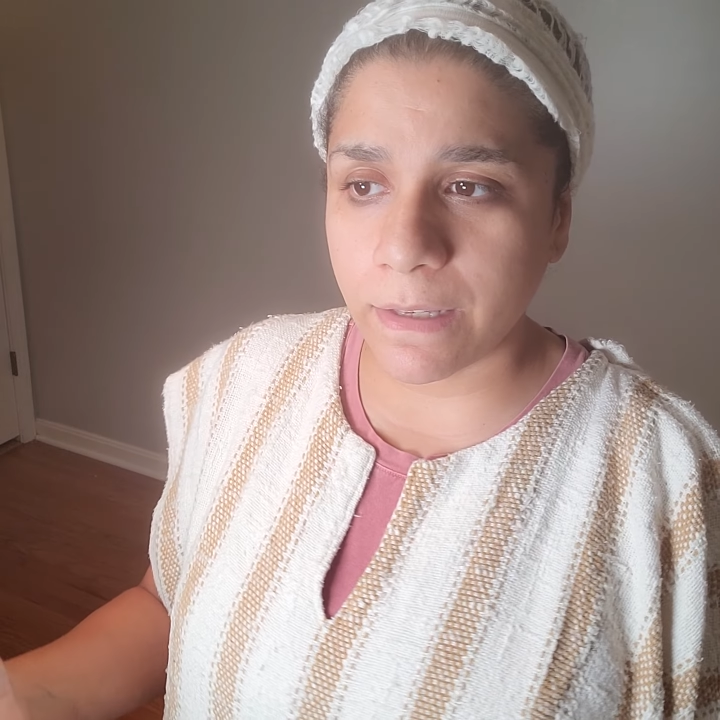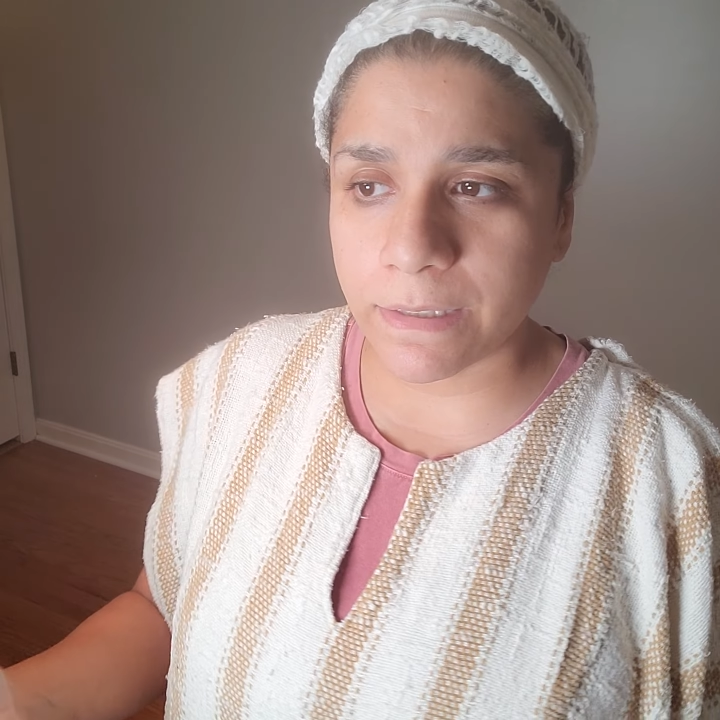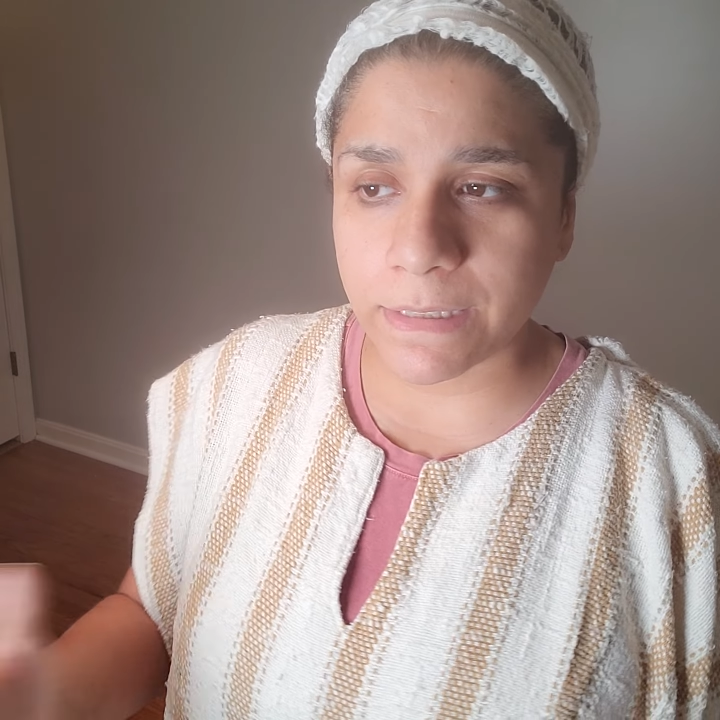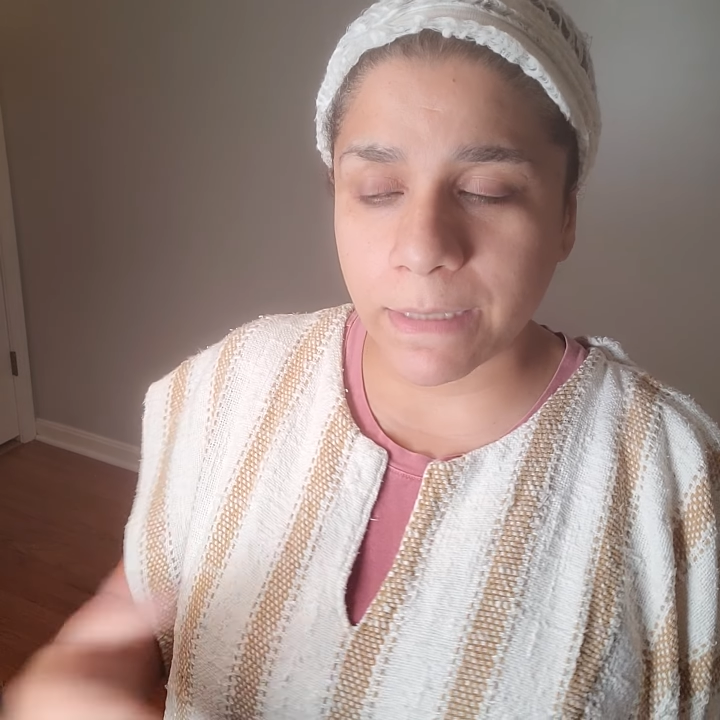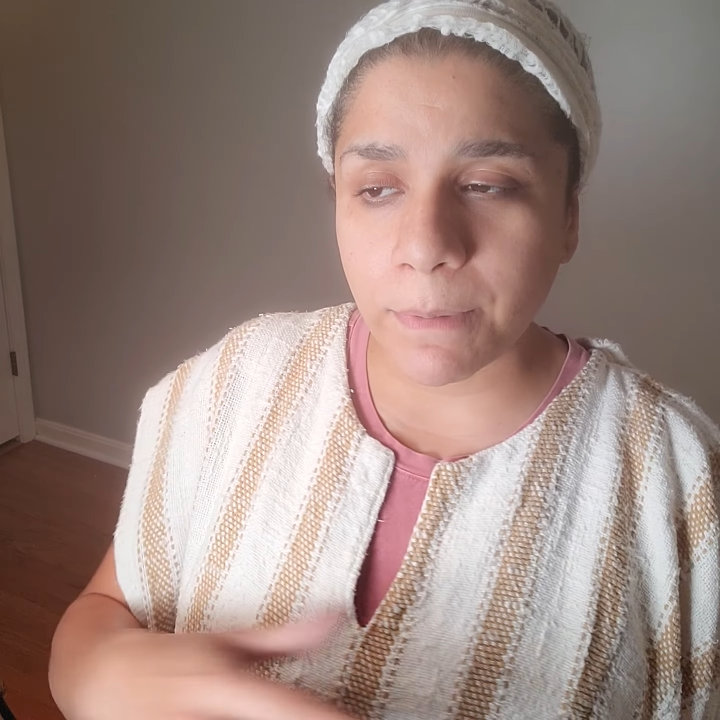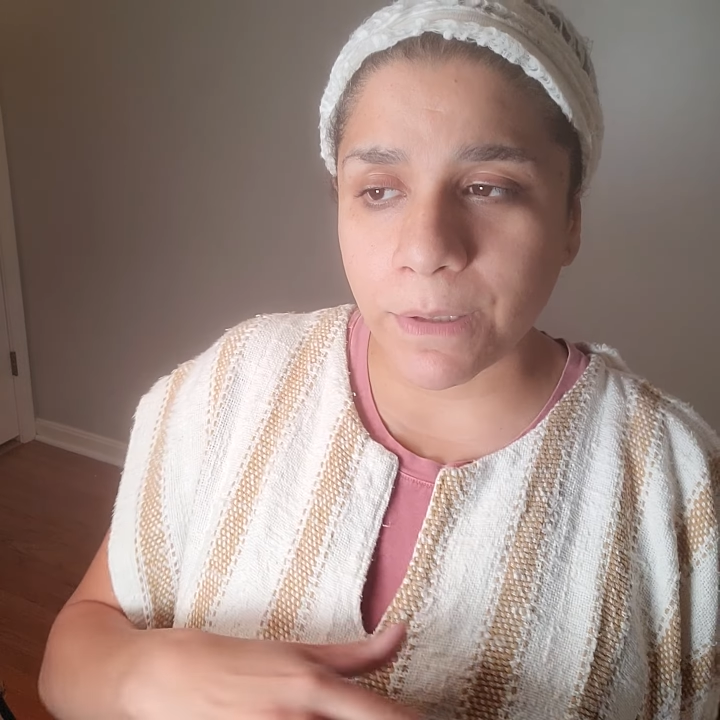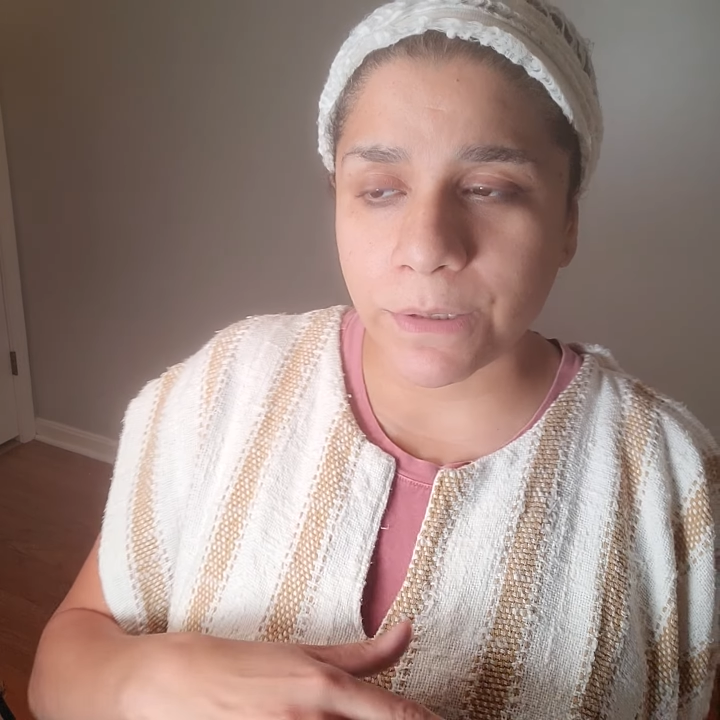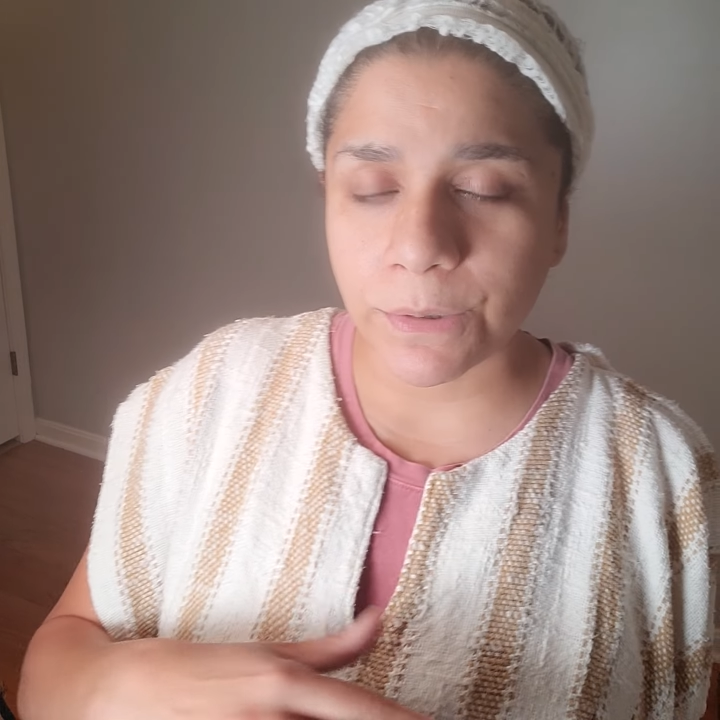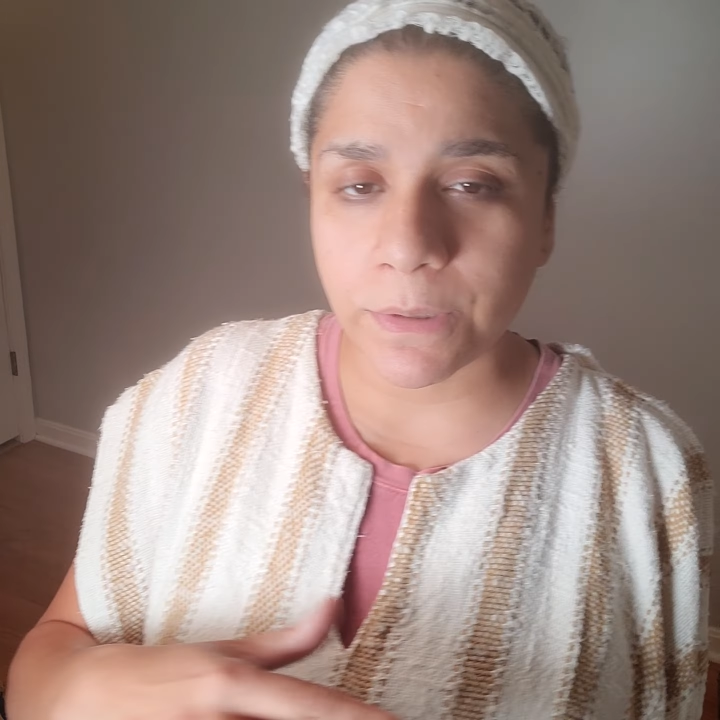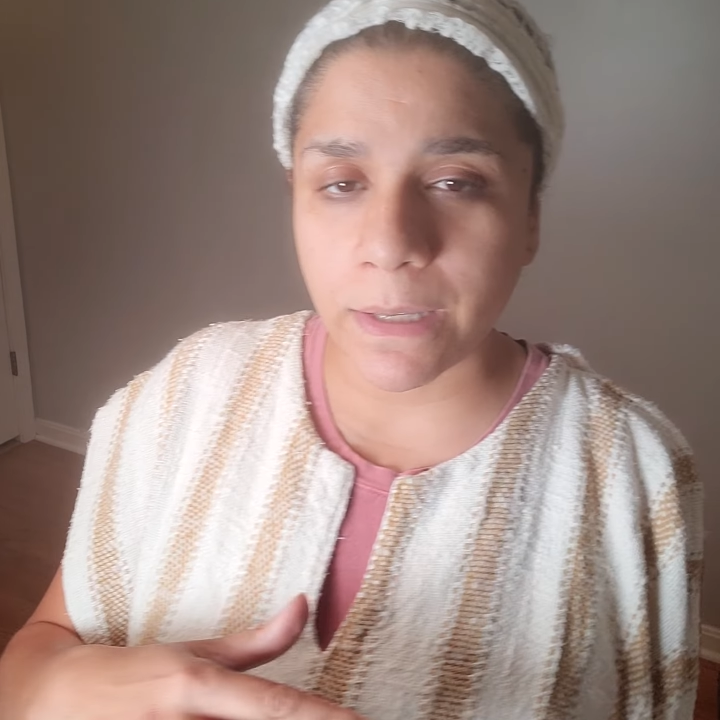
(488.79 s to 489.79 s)
is similar
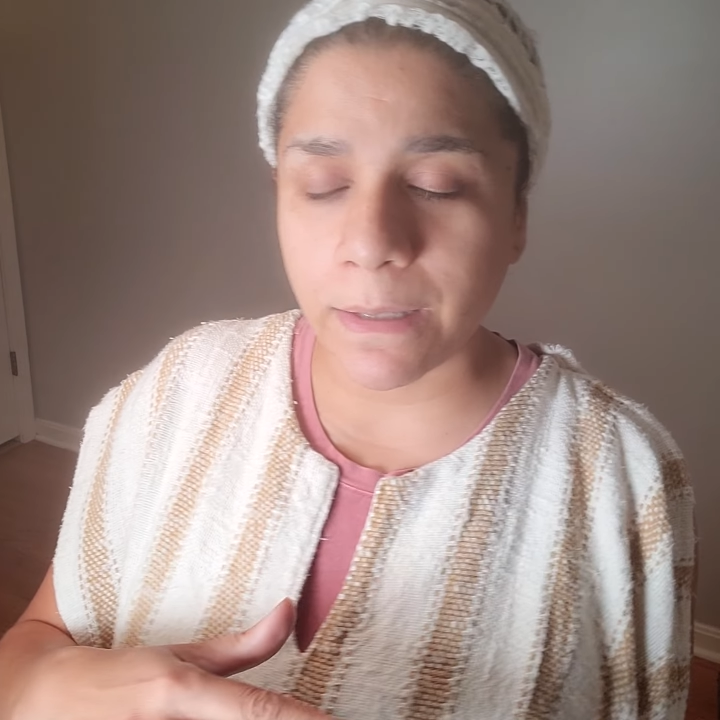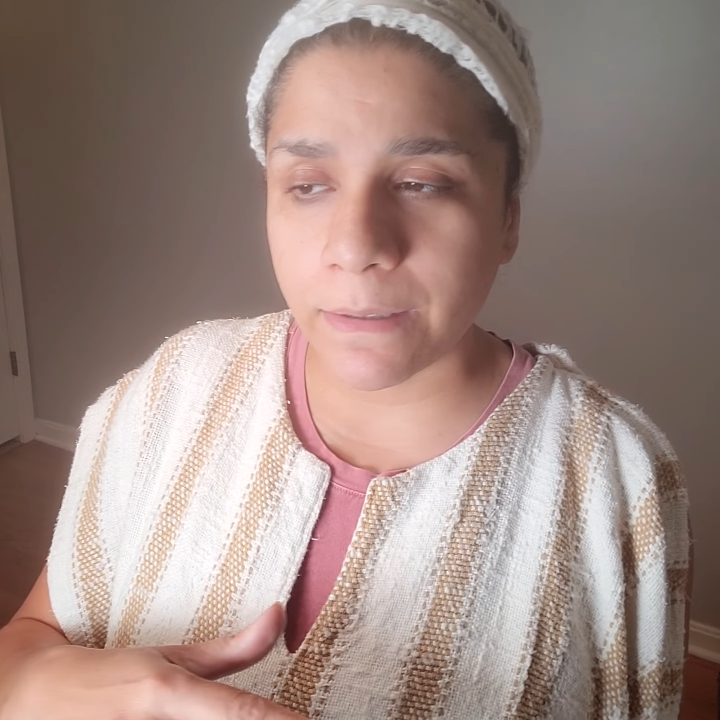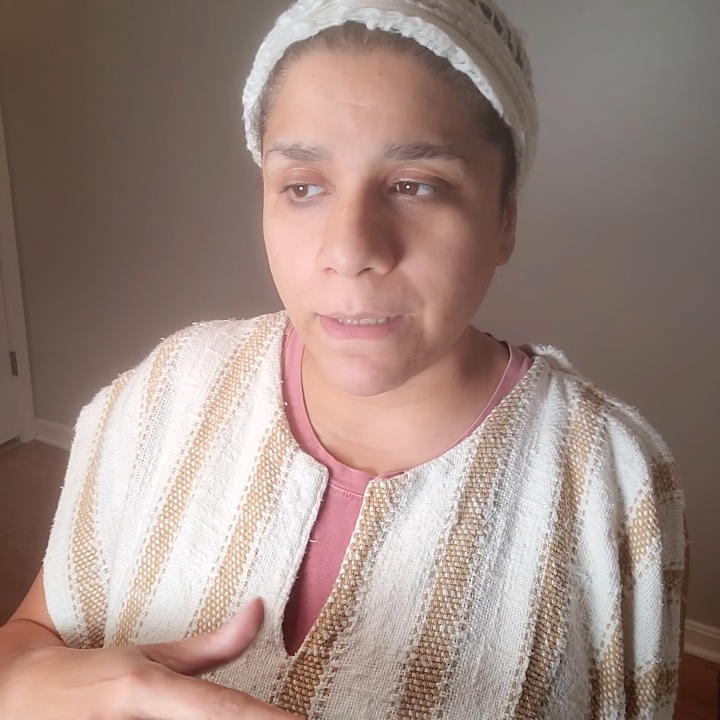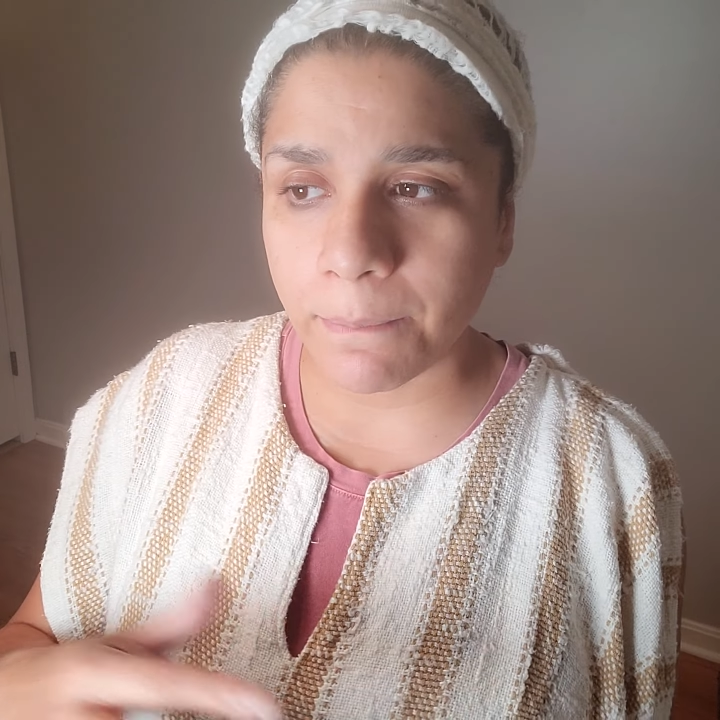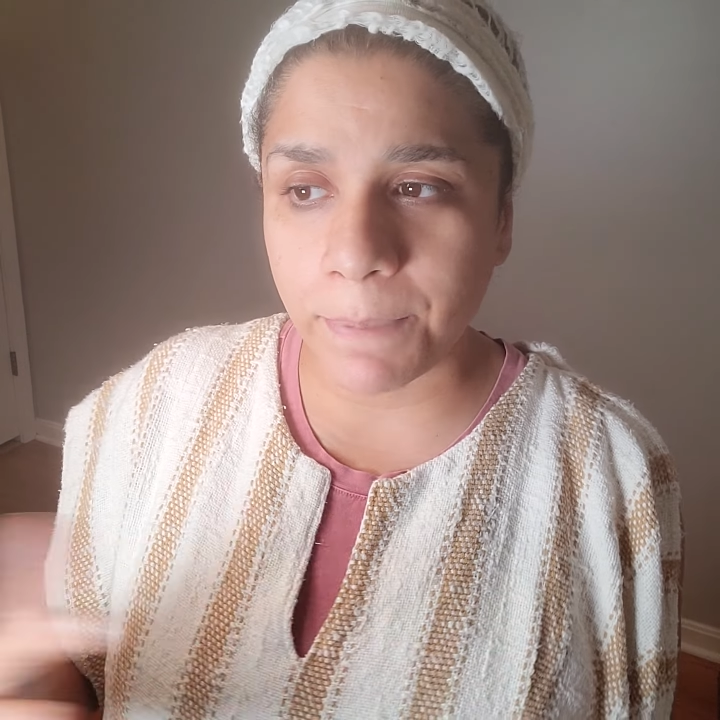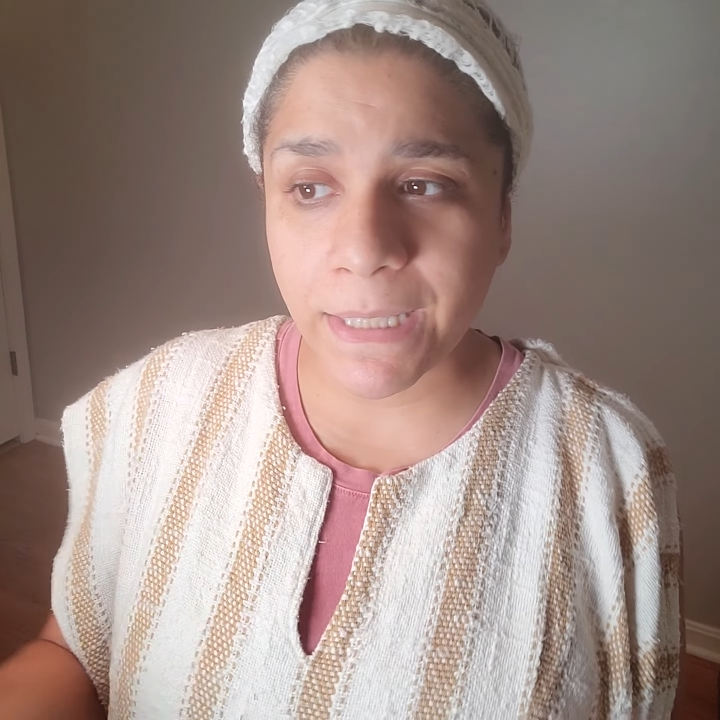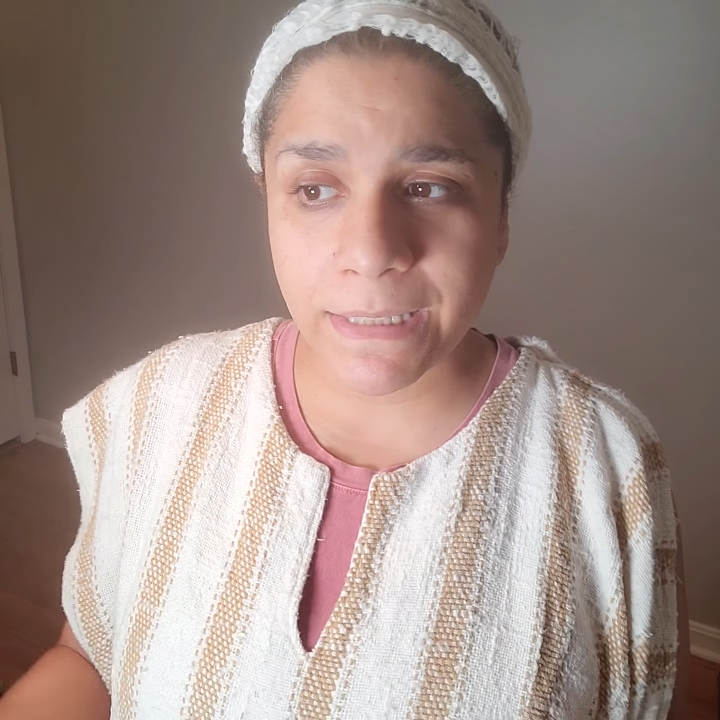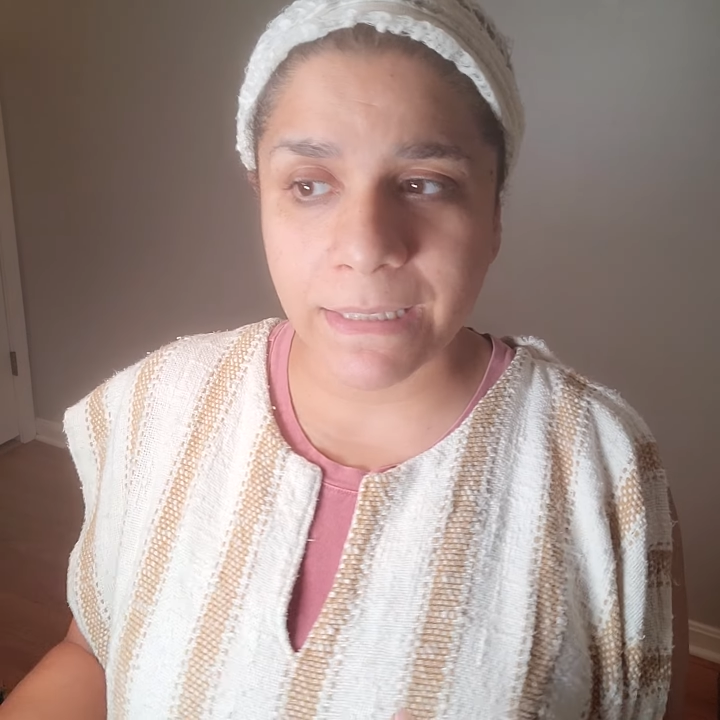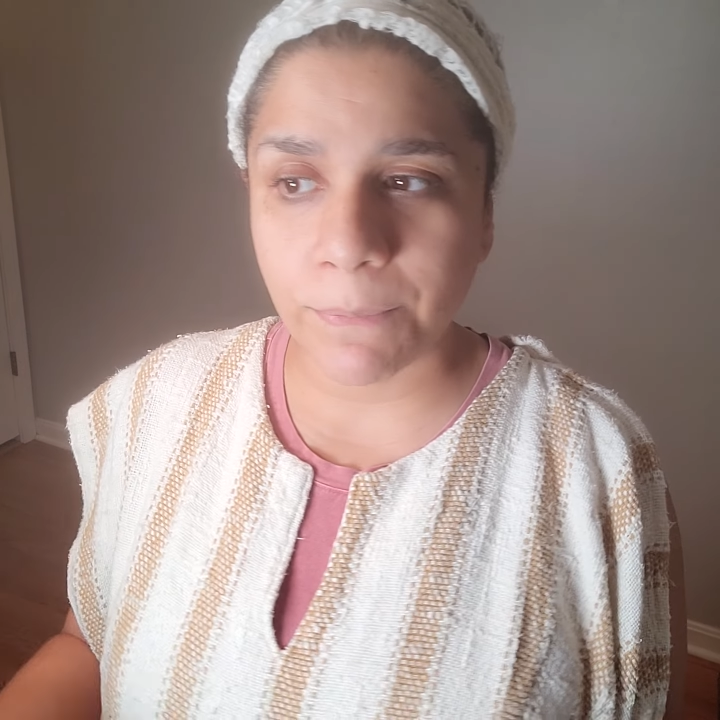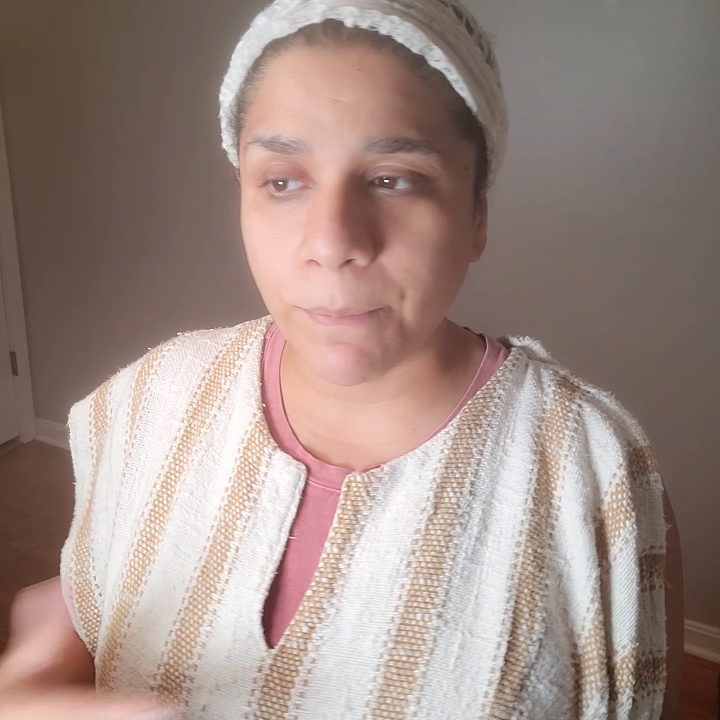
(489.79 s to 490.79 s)
to the beat
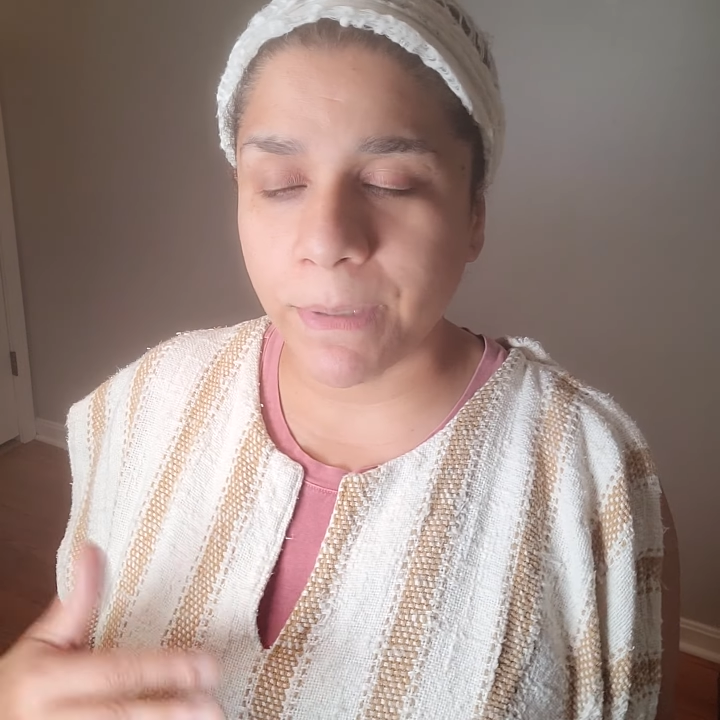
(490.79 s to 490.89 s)
symbol,